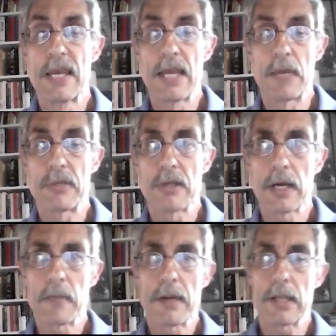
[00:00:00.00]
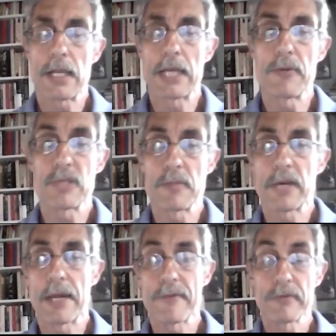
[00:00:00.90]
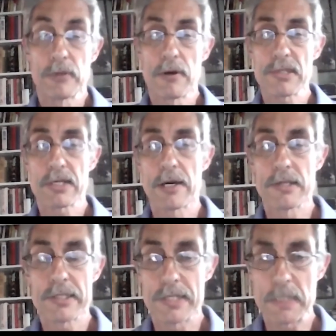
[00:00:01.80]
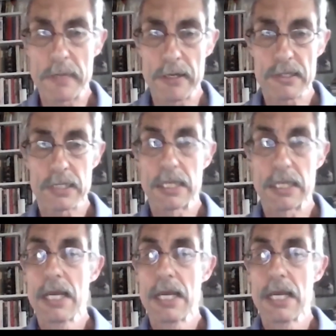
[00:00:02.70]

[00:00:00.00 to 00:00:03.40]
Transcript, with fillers: And we talk about it like it was some kind of lost cause conspiracy.